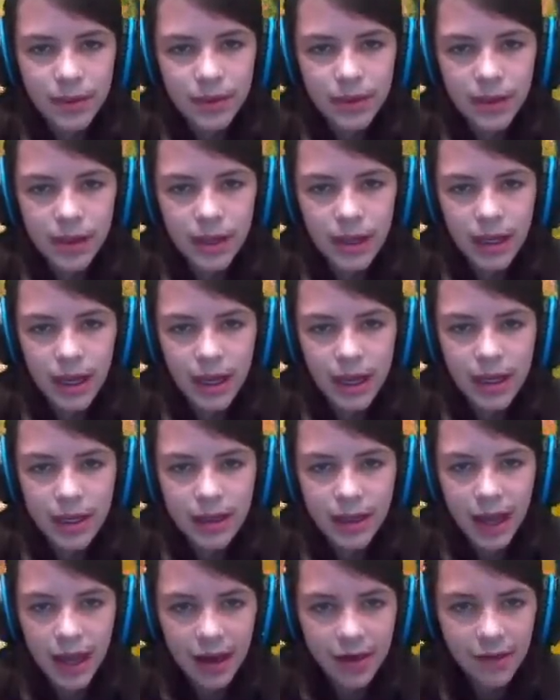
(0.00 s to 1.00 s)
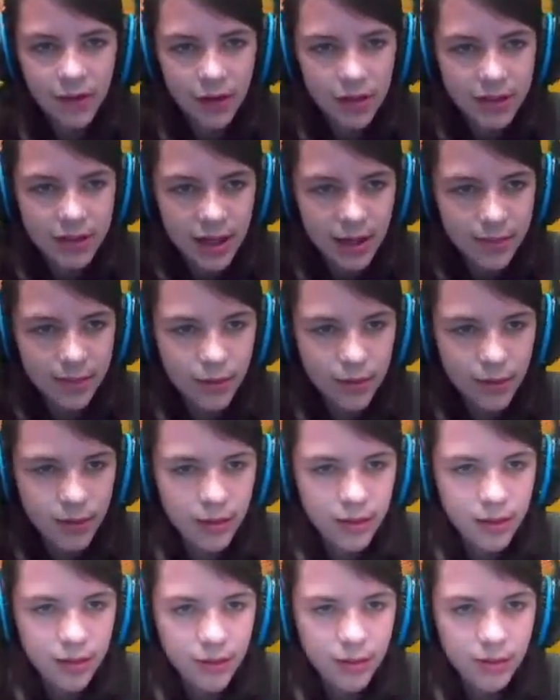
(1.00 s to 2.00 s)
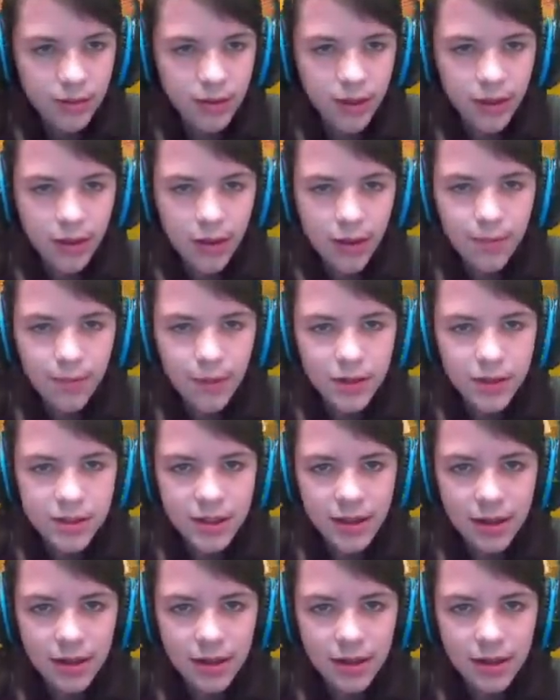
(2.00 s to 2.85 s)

or like that, for example. Ooh, hello, person.